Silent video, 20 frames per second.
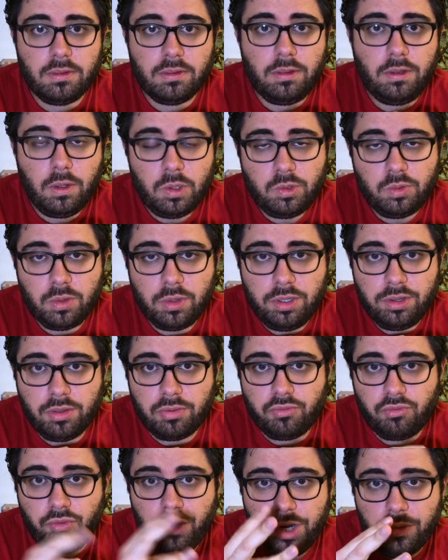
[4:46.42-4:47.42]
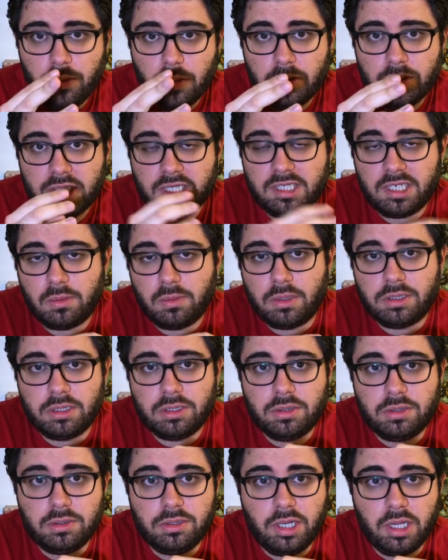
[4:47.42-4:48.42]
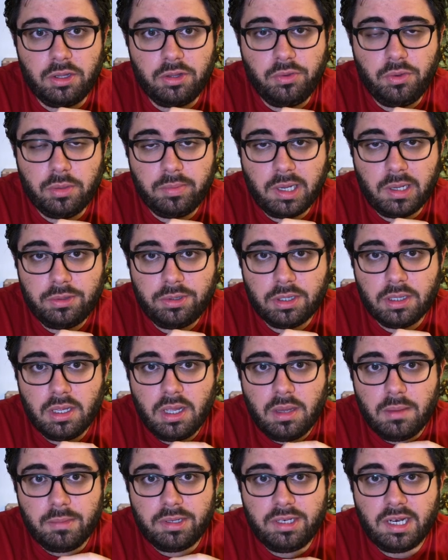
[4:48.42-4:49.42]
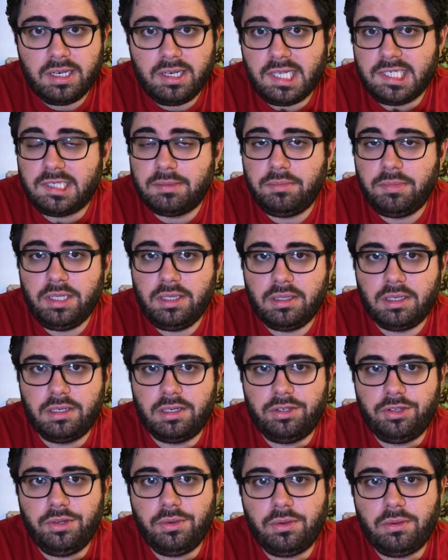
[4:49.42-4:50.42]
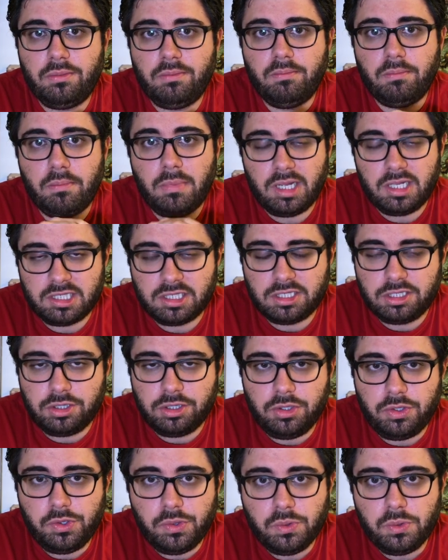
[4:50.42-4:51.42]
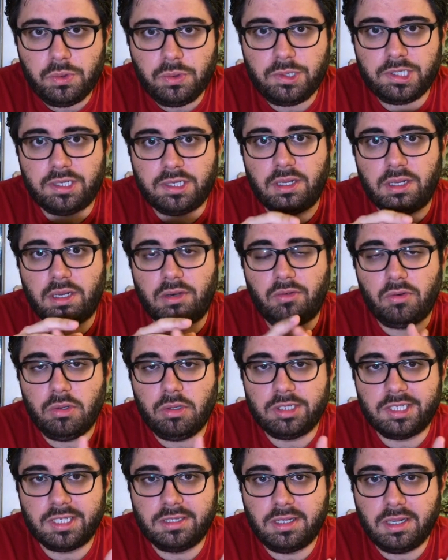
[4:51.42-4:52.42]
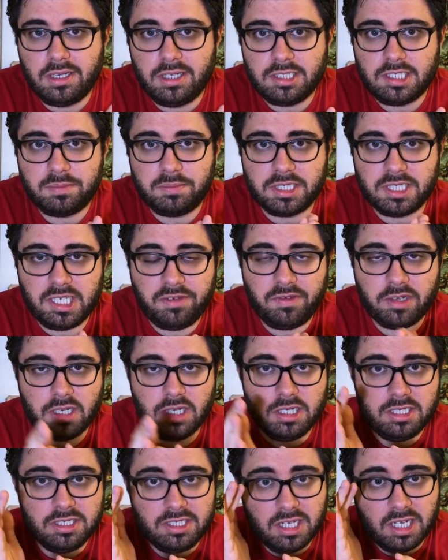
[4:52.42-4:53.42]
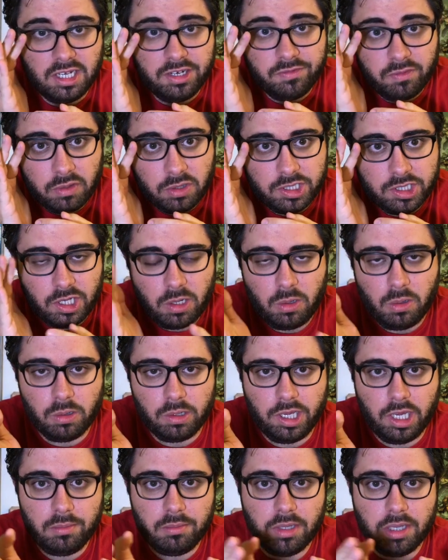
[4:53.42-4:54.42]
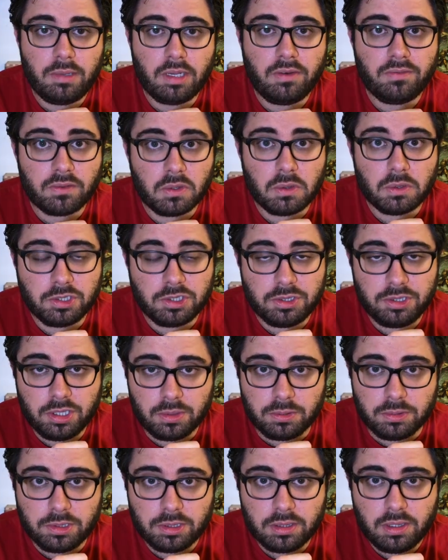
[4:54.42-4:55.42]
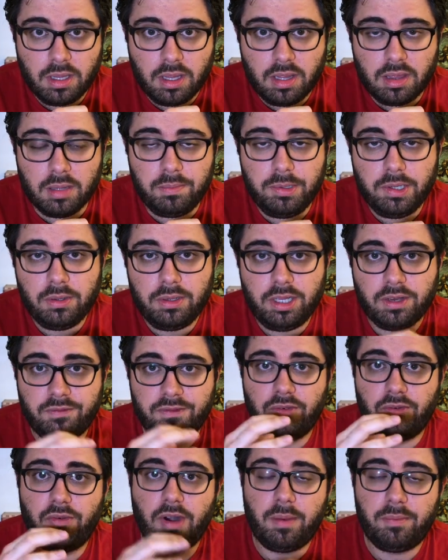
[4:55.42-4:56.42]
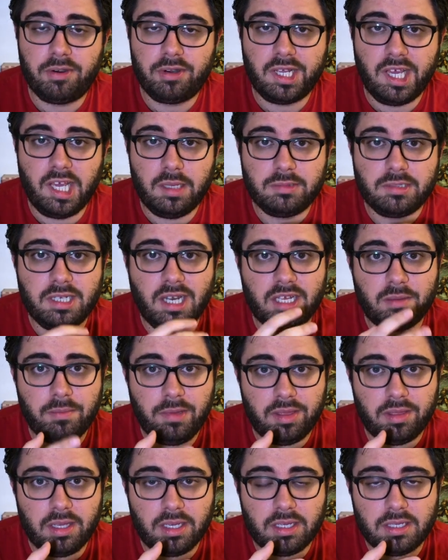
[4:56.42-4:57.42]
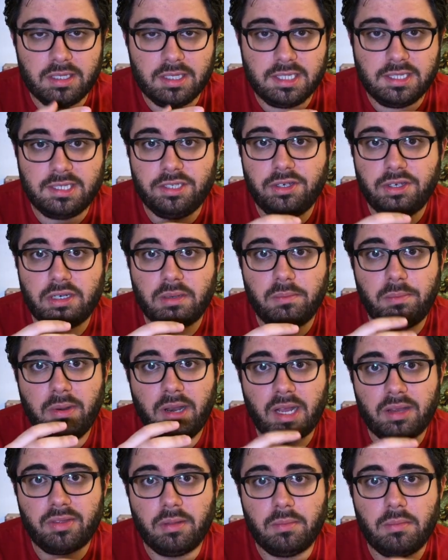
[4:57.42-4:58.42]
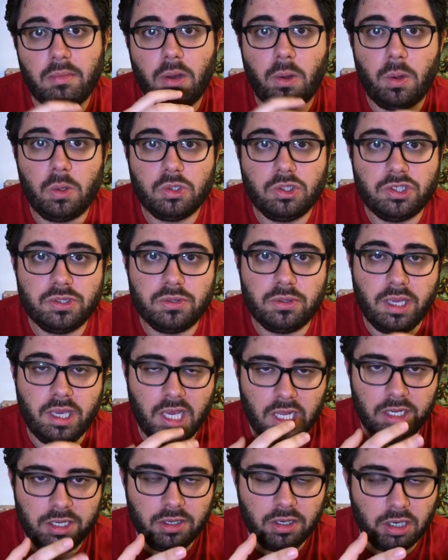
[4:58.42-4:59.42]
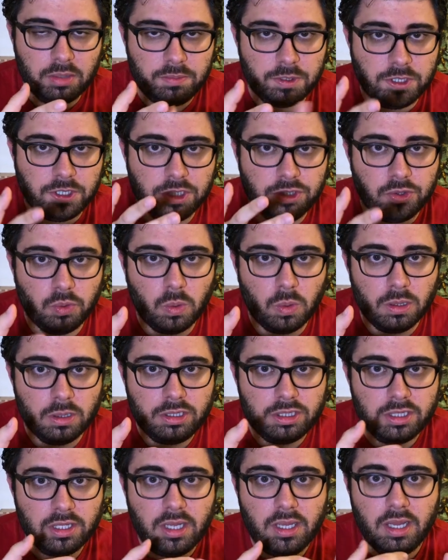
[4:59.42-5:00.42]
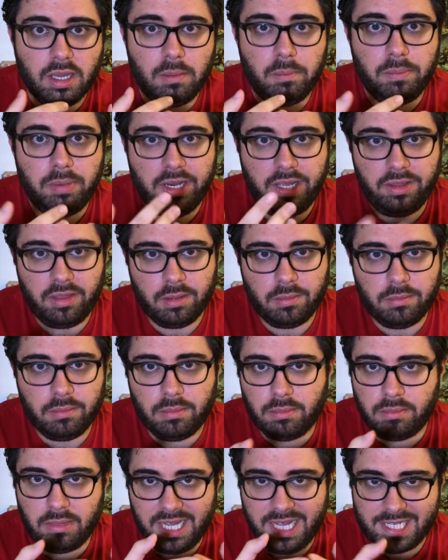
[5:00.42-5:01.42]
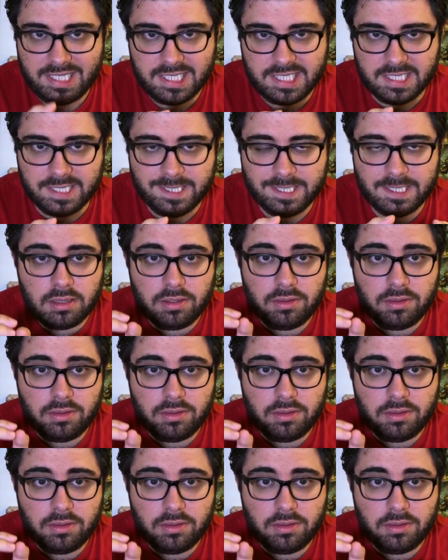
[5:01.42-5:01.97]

Those were the three rule sets I wanted to tell you about, but that doesn't mean that you must use a rule set that is specifically designed for a solo game. of course you don't. The beauty of the wrapper games like Mythic is that you can plug them onto any RPG you want and play them as is.